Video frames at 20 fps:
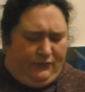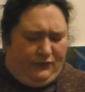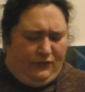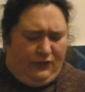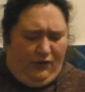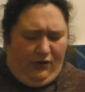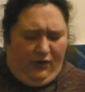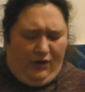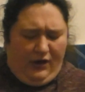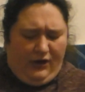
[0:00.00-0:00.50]

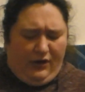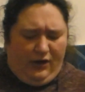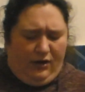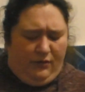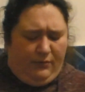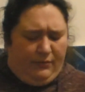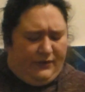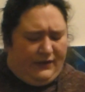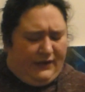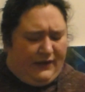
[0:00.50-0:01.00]
Not a
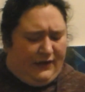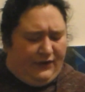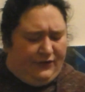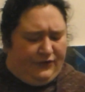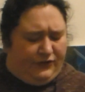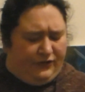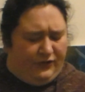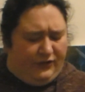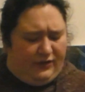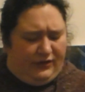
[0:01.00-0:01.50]

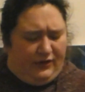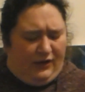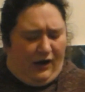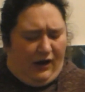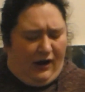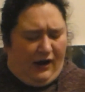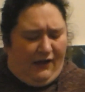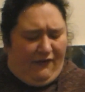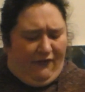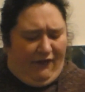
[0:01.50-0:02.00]
combination
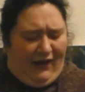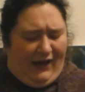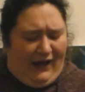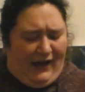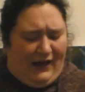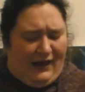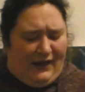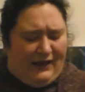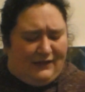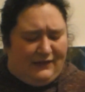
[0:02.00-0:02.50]
I've
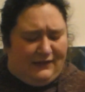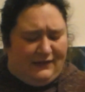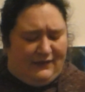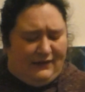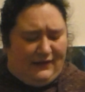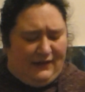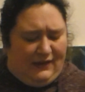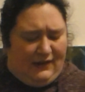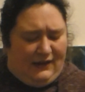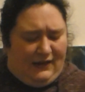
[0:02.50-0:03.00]
had
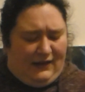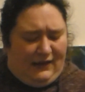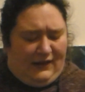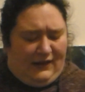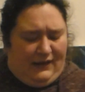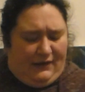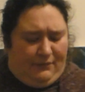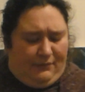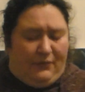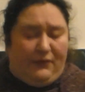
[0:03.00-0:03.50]

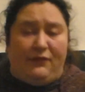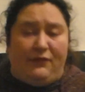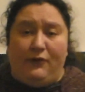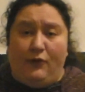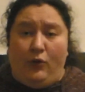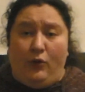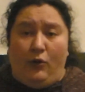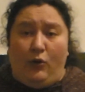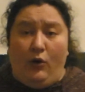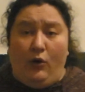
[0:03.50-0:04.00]

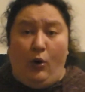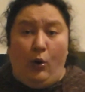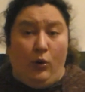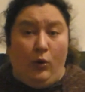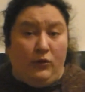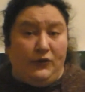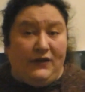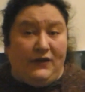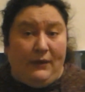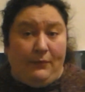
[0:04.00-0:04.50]
before,
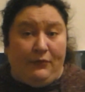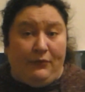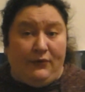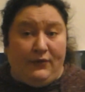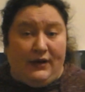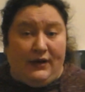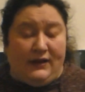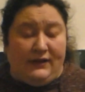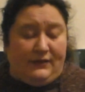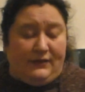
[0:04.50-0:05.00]
or
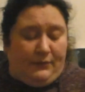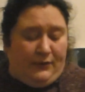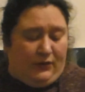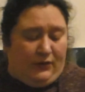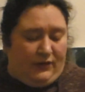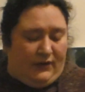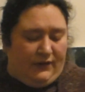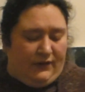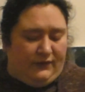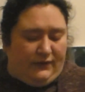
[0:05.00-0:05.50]
separately, to be
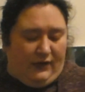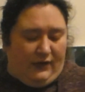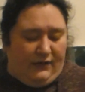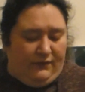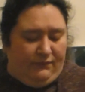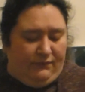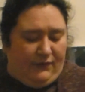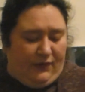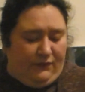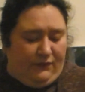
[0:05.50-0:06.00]
honest.
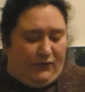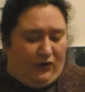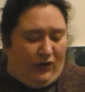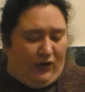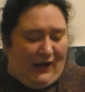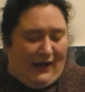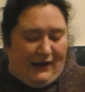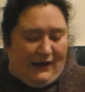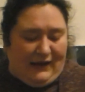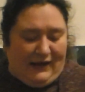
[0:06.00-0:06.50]
I've
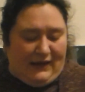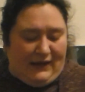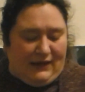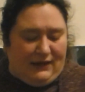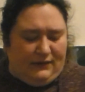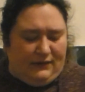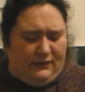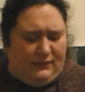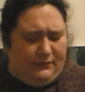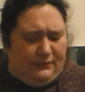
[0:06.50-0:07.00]
not had
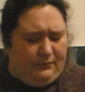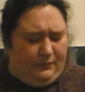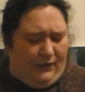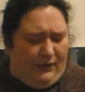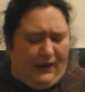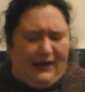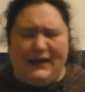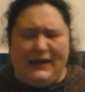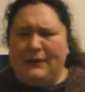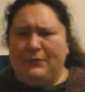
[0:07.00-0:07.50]
any
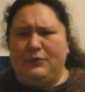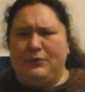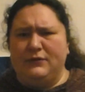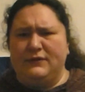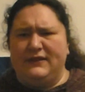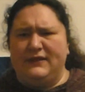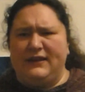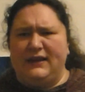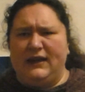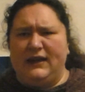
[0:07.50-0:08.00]

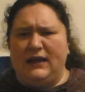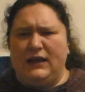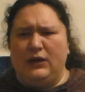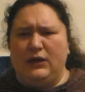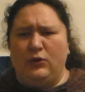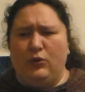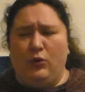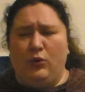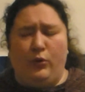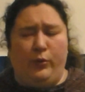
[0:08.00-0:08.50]
pineapple
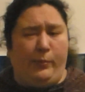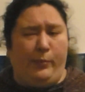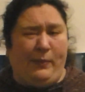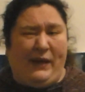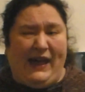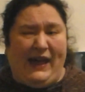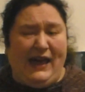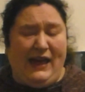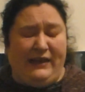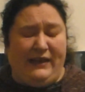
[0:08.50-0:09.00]
tea or
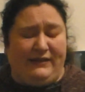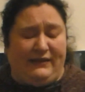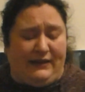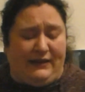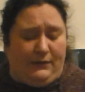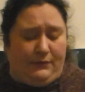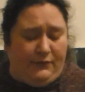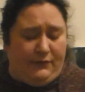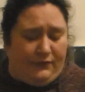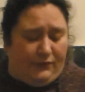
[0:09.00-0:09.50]
pear
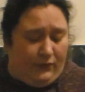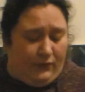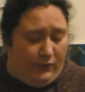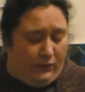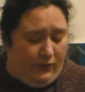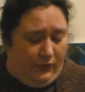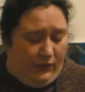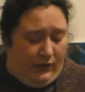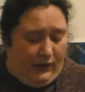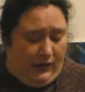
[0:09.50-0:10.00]
tea
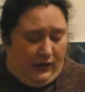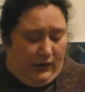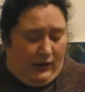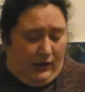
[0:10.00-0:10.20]
before,